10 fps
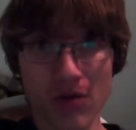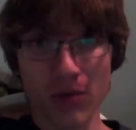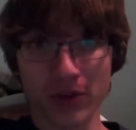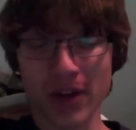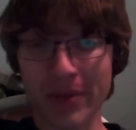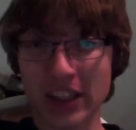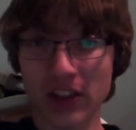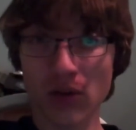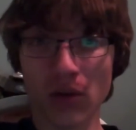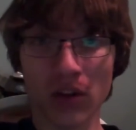which was at my
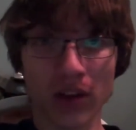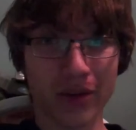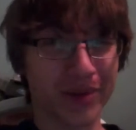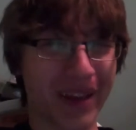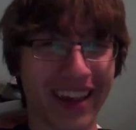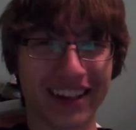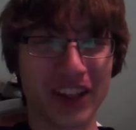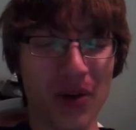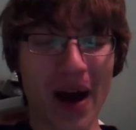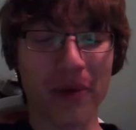school. It was about like
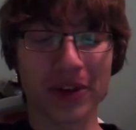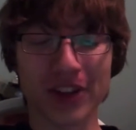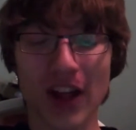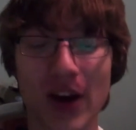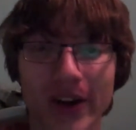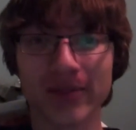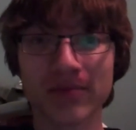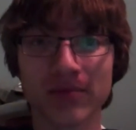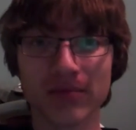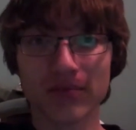two hours long.
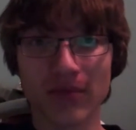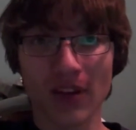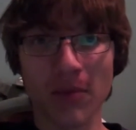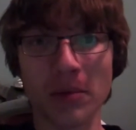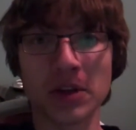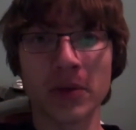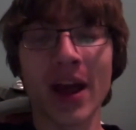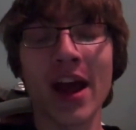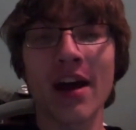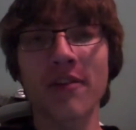Maybe two and a
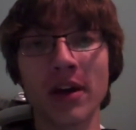half.